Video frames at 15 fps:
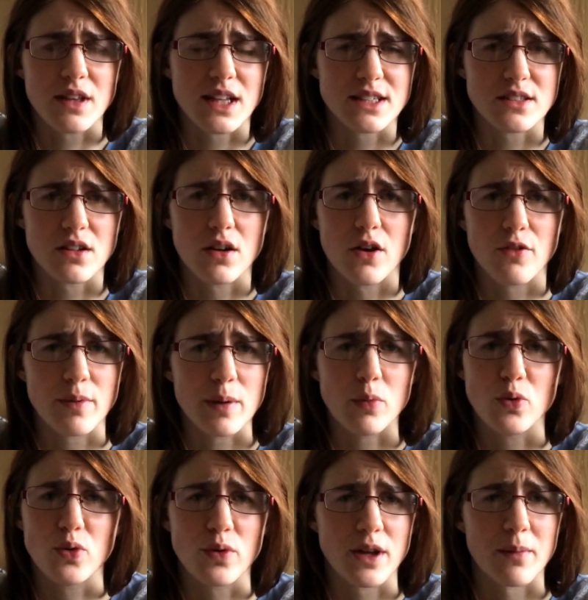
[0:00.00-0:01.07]
there's a lot of people
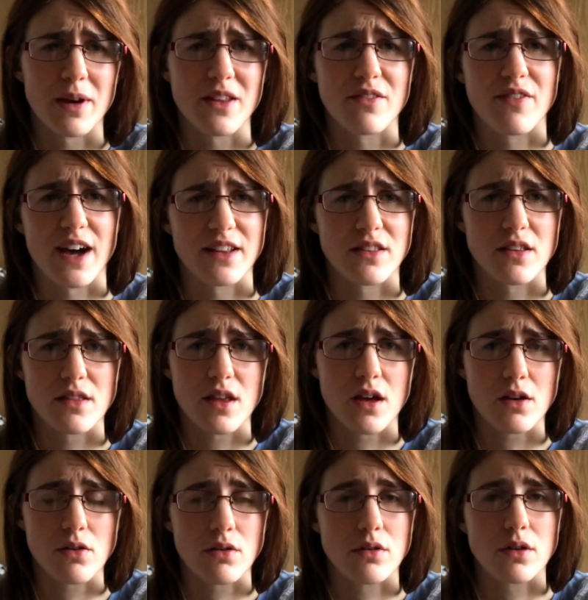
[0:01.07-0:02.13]
talking about the fact that they're
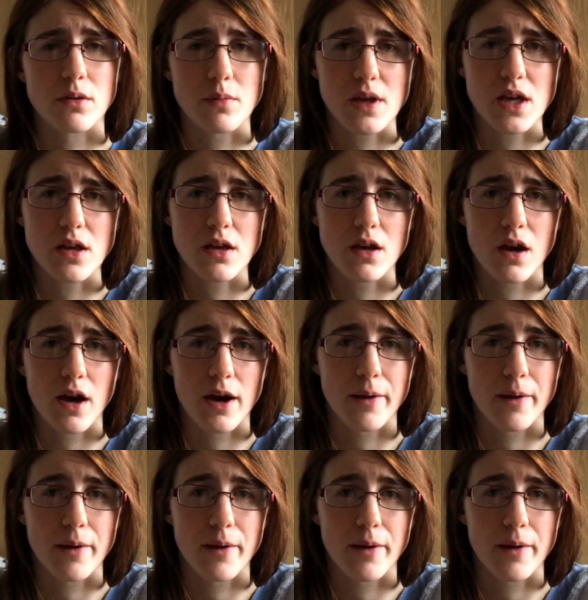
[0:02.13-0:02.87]
not going to be